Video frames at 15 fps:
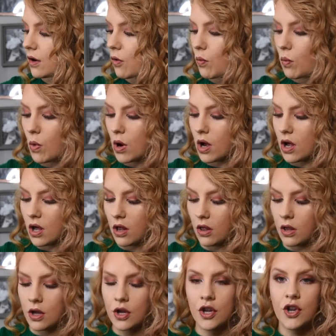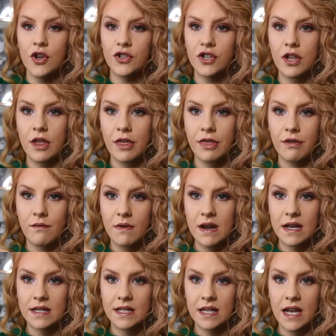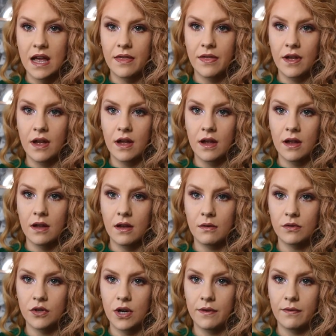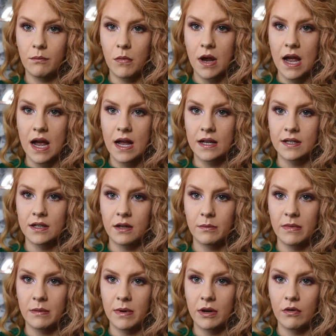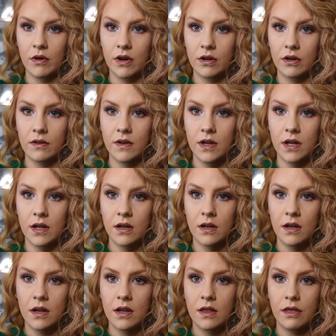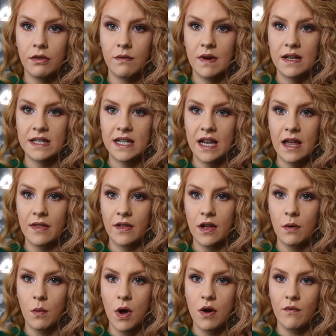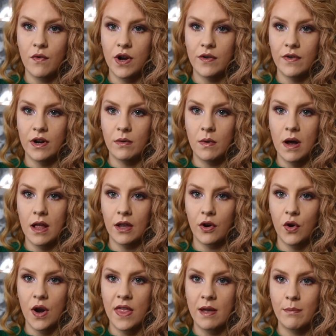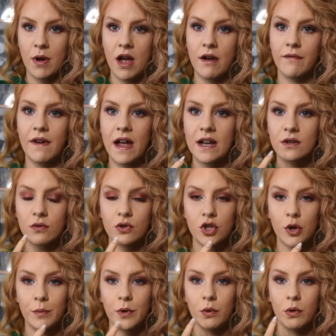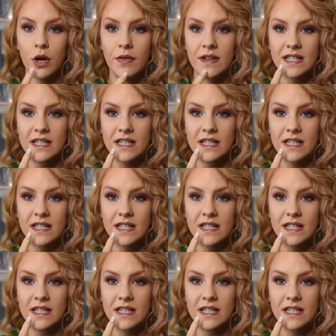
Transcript: Whirl. So three together, I don't know if my hands are going to be a bit crooked, aren't they? Three together work really, really well and create that perfect autumnal look.